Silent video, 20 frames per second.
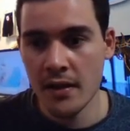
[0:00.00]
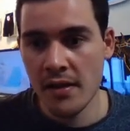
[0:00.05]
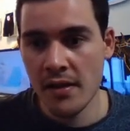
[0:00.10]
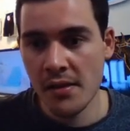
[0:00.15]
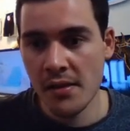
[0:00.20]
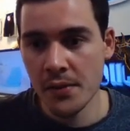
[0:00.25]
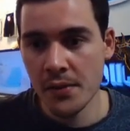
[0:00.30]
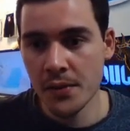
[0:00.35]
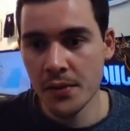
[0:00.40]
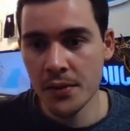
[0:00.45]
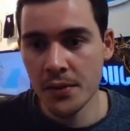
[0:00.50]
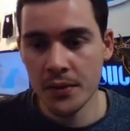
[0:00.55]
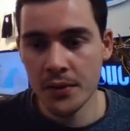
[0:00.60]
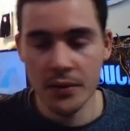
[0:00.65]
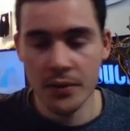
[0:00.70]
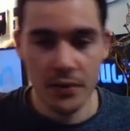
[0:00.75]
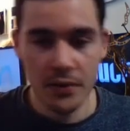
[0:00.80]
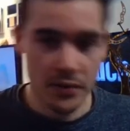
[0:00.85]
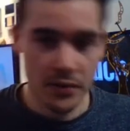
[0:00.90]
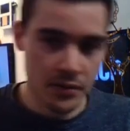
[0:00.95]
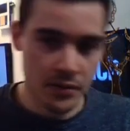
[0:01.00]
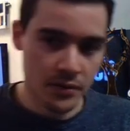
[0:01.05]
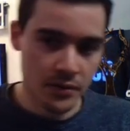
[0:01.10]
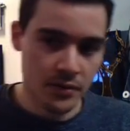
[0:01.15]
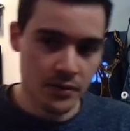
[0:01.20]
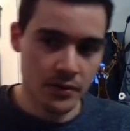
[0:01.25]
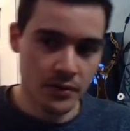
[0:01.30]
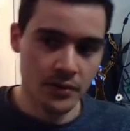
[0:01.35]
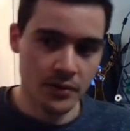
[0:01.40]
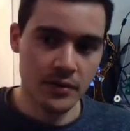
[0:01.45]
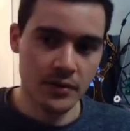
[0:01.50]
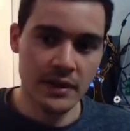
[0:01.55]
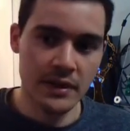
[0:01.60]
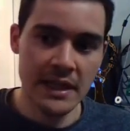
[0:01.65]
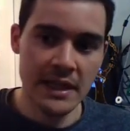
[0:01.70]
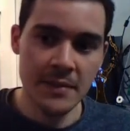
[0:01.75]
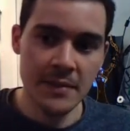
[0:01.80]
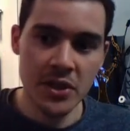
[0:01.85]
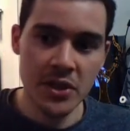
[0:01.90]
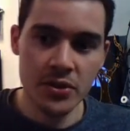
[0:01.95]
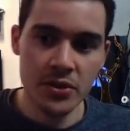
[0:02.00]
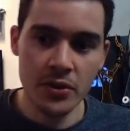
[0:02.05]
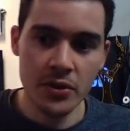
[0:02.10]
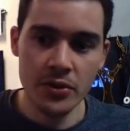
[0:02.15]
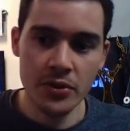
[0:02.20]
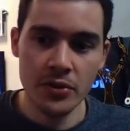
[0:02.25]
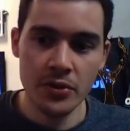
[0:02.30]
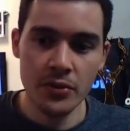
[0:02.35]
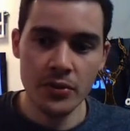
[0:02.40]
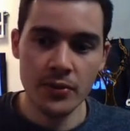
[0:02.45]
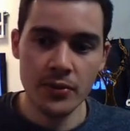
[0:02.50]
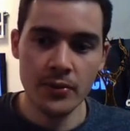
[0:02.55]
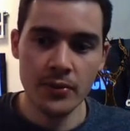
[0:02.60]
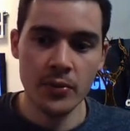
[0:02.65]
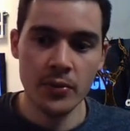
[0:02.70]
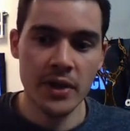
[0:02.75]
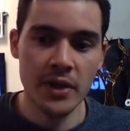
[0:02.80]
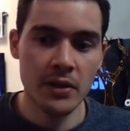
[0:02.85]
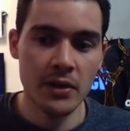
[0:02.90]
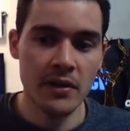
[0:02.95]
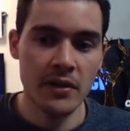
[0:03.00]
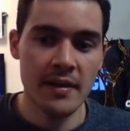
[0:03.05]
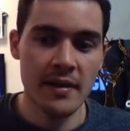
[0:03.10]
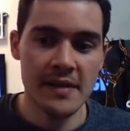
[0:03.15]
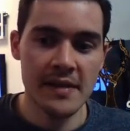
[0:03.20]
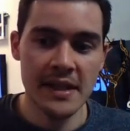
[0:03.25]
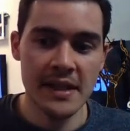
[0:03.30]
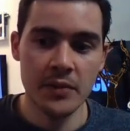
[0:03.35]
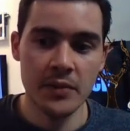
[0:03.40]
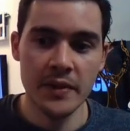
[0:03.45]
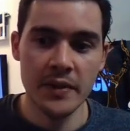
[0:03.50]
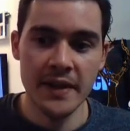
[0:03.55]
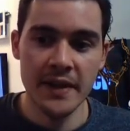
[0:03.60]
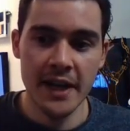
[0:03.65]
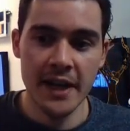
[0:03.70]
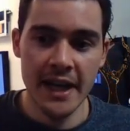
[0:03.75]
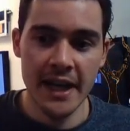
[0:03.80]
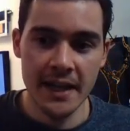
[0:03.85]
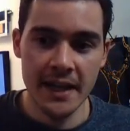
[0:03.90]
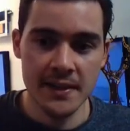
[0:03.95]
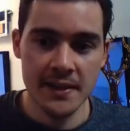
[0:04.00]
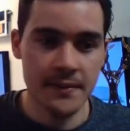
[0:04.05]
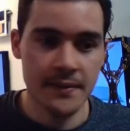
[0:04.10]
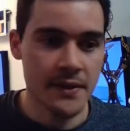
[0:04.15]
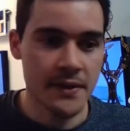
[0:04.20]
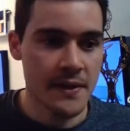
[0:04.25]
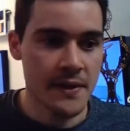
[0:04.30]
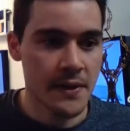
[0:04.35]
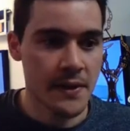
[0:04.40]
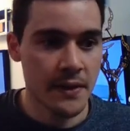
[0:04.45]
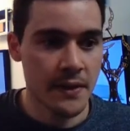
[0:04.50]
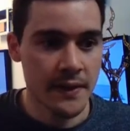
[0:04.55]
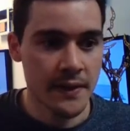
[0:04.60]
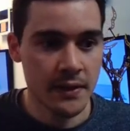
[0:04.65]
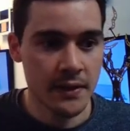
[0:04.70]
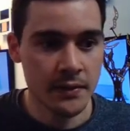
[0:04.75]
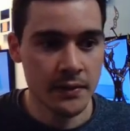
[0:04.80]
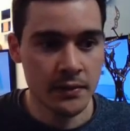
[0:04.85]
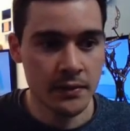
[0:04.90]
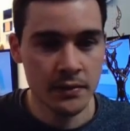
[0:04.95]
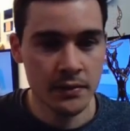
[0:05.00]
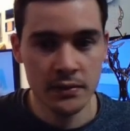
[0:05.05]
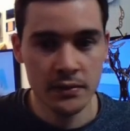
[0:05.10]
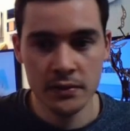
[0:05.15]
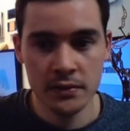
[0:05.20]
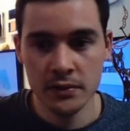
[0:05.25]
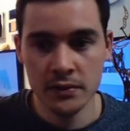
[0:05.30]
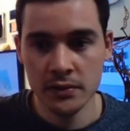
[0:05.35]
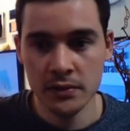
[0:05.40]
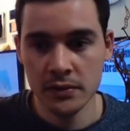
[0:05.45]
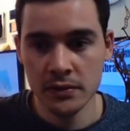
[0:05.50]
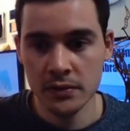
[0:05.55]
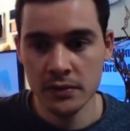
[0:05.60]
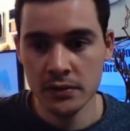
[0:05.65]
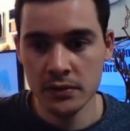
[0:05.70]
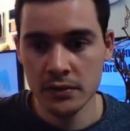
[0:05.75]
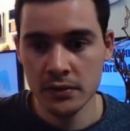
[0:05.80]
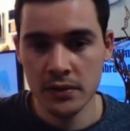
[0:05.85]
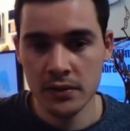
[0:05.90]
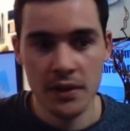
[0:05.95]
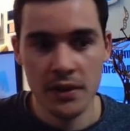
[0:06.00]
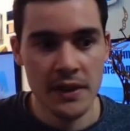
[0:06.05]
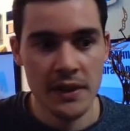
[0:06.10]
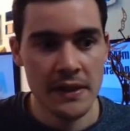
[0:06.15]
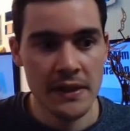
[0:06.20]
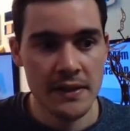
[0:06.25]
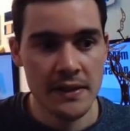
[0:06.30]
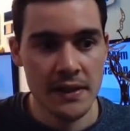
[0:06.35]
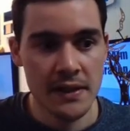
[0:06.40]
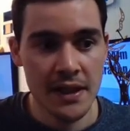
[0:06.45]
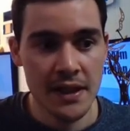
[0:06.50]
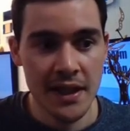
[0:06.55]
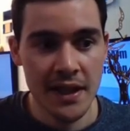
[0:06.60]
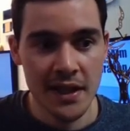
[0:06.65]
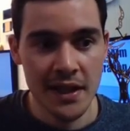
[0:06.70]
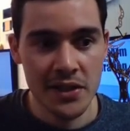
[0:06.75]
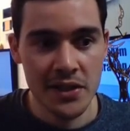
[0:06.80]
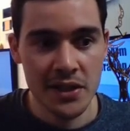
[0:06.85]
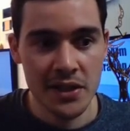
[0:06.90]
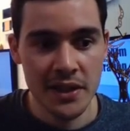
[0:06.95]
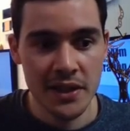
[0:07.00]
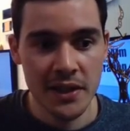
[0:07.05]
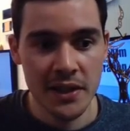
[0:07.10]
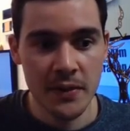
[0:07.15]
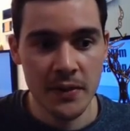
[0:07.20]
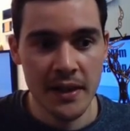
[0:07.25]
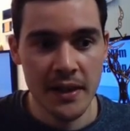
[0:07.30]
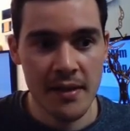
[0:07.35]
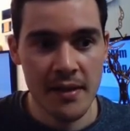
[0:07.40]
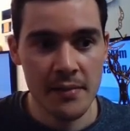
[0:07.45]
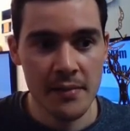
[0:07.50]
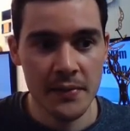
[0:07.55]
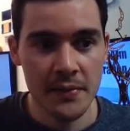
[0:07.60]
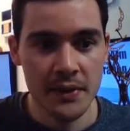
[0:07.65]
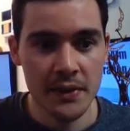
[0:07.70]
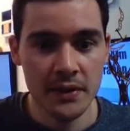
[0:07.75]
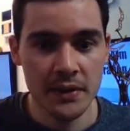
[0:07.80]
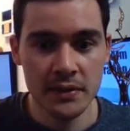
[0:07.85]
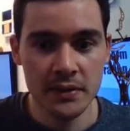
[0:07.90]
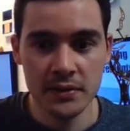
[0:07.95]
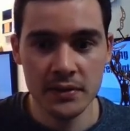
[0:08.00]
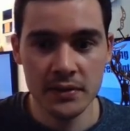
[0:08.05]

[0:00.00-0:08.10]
So let me show you what it looks like when they're active on the server. It is actually quite simple.